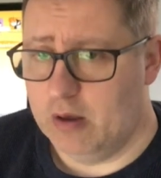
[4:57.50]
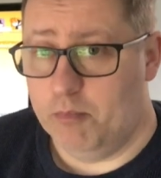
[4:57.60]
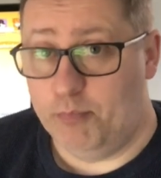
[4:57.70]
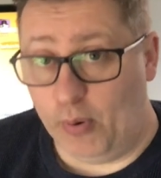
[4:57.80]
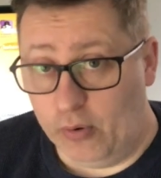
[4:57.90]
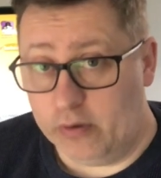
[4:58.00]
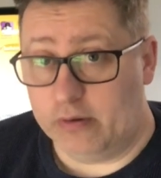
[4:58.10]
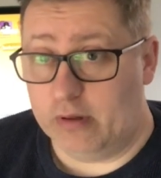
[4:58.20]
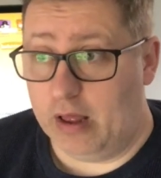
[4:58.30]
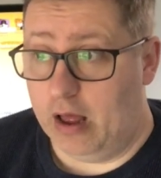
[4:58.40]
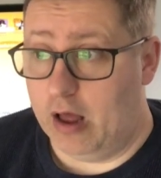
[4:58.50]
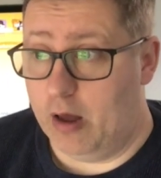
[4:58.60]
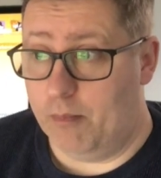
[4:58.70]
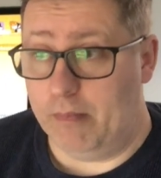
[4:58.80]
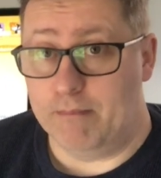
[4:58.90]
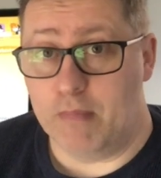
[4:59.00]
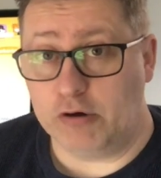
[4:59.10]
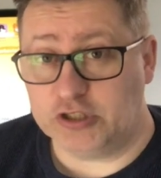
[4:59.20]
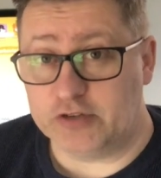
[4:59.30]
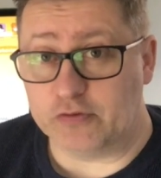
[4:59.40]
But
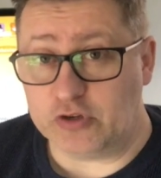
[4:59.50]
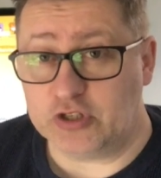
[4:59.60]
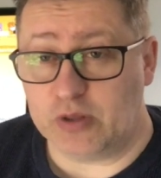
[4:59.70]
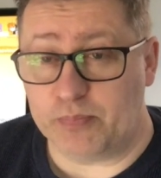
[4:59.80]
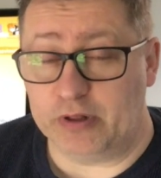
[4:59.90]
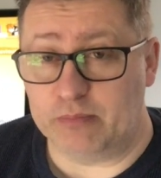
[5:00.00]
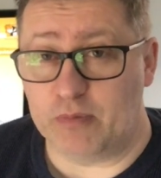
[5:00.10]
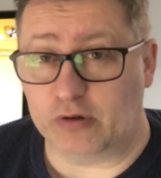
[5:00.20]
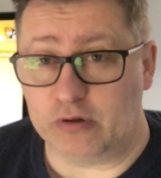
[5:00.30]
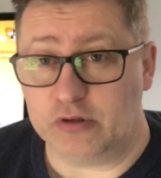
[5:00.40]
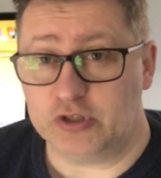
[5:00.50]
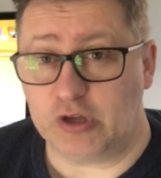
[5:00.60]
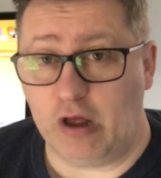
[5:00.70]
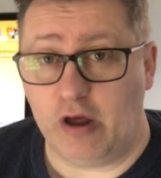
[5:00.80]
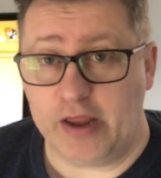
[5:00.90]
most of us that build models are